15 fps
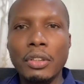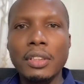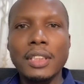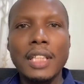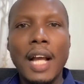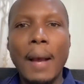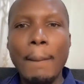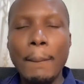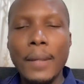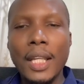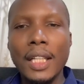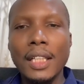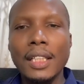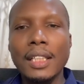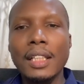are
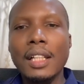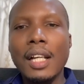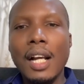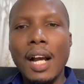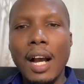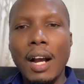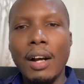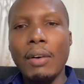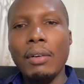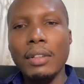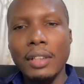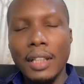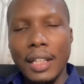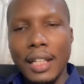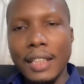made
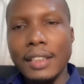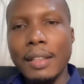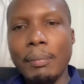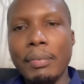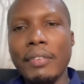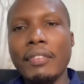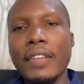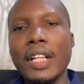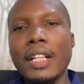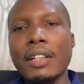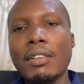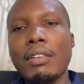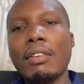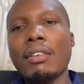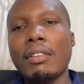on the data
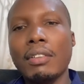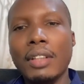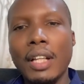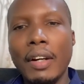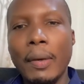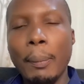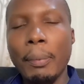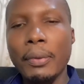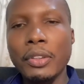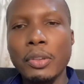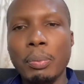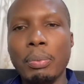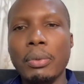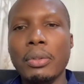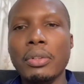prevailing on the reports
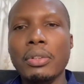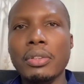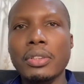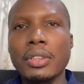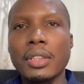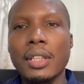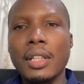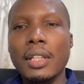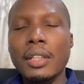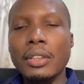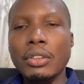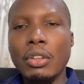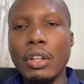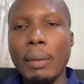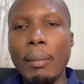produced.
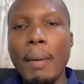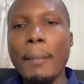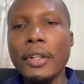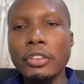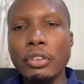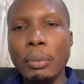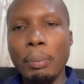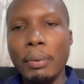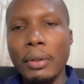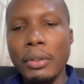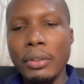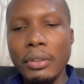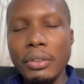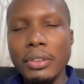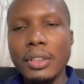So the moment you
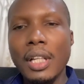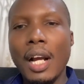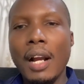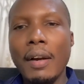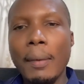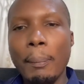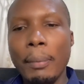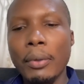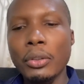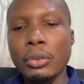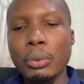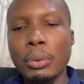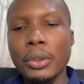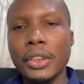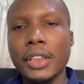produce a report
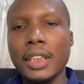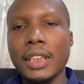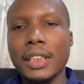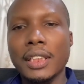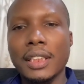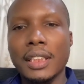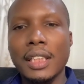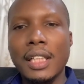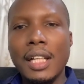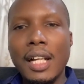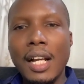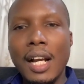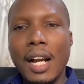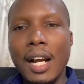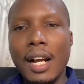which is
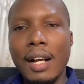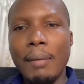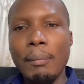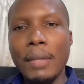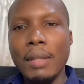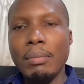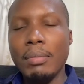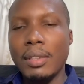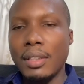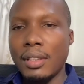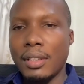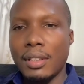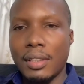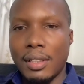maybe